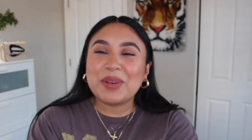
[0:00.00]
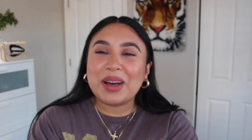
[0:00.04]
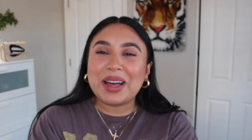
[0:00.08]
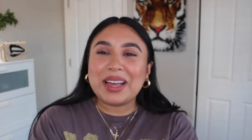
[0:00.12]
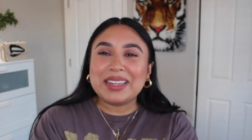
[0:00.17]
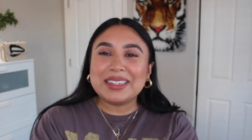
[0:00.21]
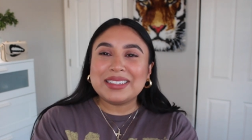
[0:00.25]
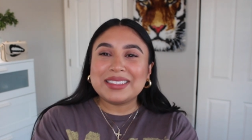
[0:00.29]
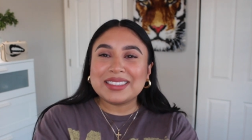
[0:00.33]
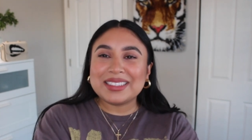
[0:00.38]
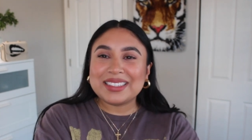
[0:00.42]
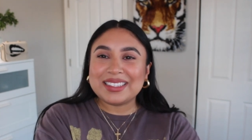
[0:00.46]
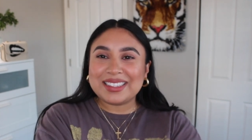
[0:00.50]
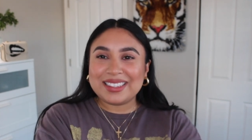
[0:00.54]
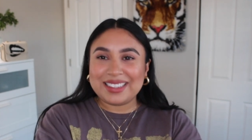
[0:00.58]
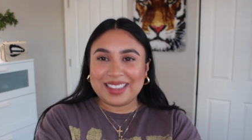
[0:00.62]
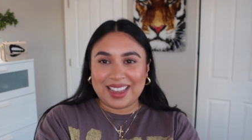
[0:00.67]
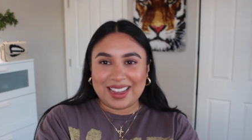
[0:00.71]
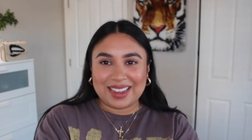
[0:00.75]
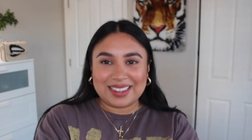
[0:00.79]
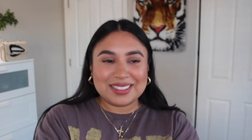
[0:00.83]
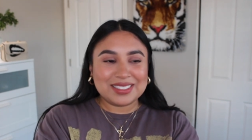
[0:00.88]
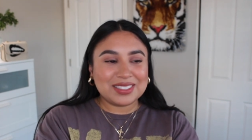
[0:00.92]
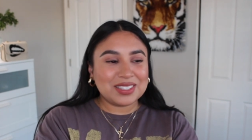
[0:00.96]
But
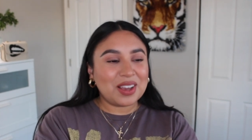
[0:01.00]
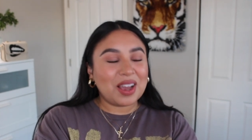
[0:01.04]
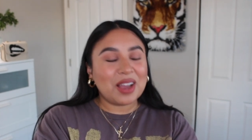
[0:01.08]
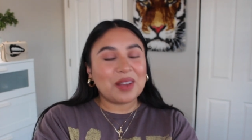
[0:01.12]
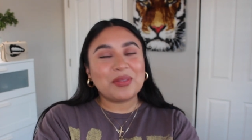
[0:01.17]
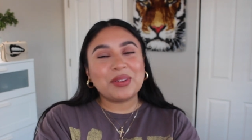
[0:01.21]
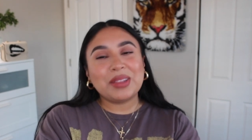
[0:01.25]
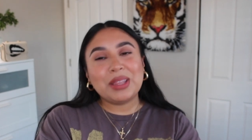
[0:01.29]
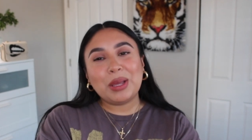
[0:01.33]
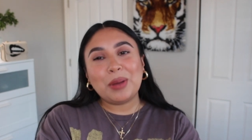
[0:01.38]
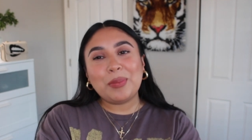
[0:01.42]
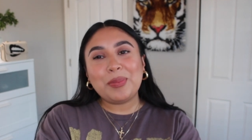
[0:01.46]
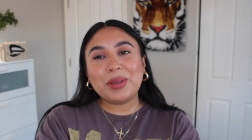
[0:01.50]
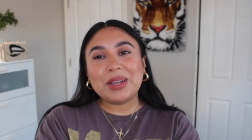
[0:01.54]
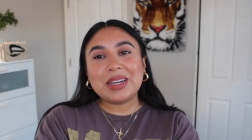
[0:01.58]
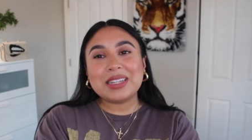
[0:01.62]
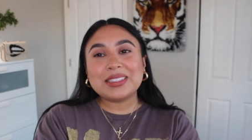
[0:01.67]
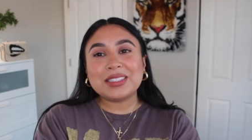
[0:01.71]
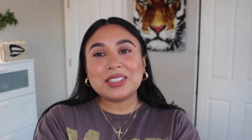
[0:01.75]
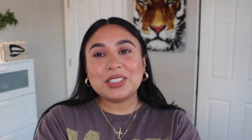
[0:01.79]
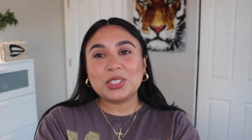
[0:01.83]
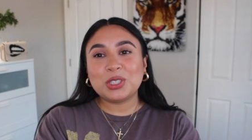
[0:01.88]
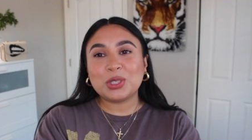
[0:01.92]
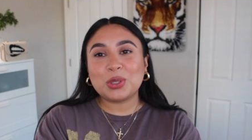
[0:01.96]
yeah, so I really hope you
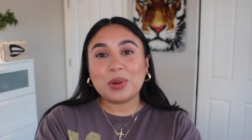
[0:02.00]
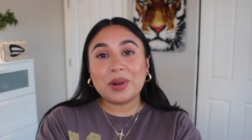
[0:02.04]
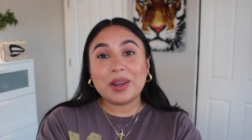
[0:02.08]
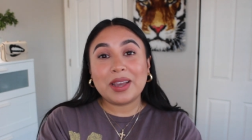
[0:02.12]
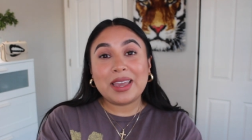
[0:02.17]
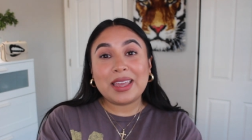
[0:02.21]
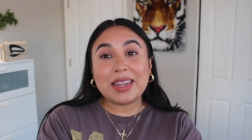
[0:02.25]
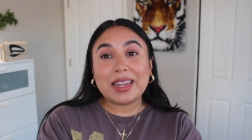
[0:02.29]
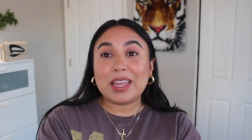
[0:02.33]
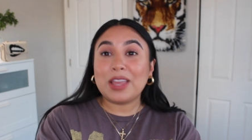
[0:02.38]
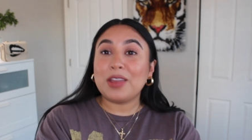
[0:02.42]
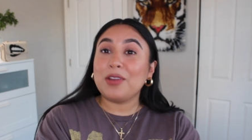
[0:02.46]
guys enjoyed.